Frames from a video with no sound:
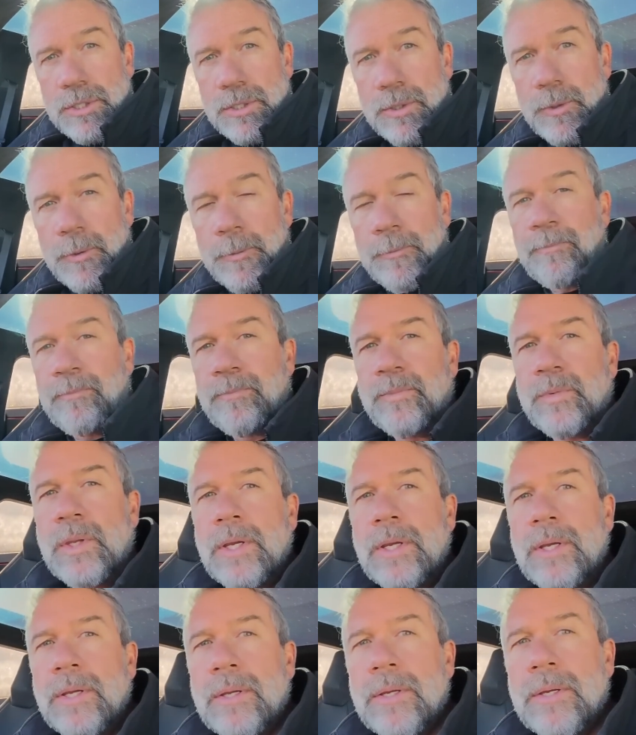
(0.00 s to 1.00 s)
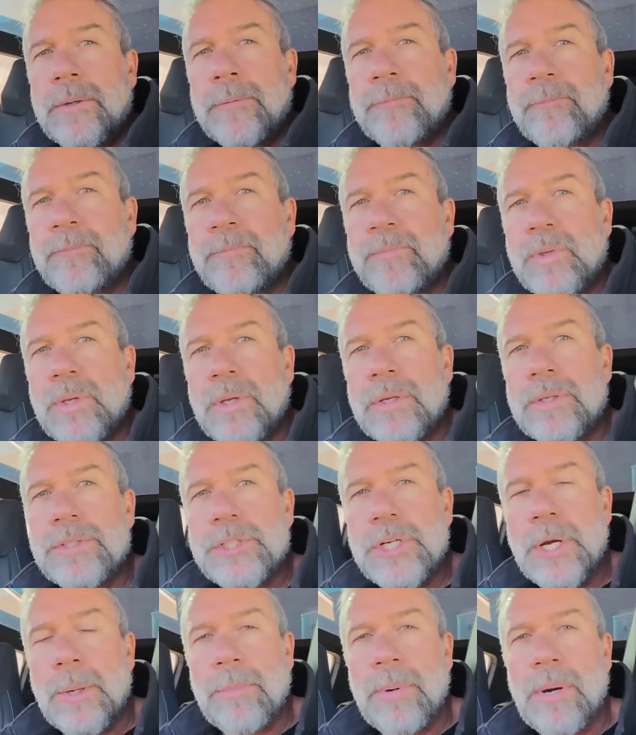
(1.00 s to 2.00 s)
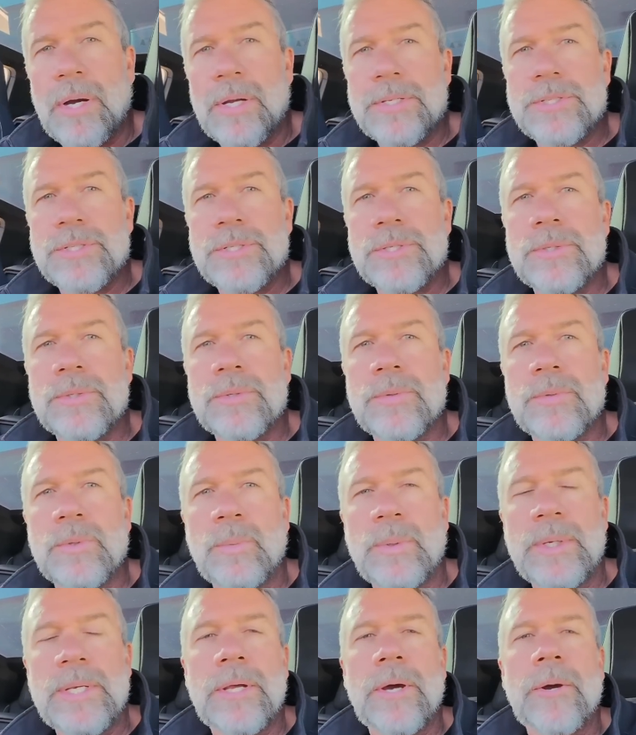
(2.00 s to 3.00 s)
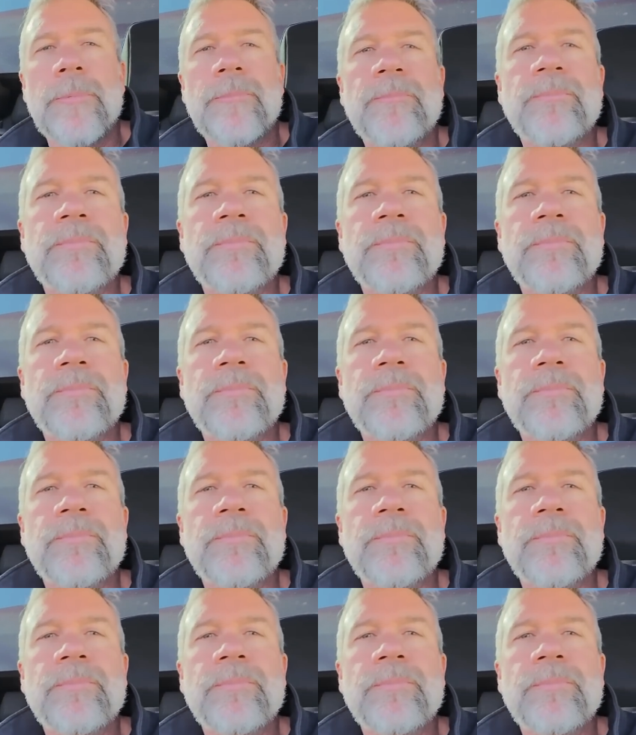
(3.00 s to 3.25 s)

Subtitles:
to jump onto the window.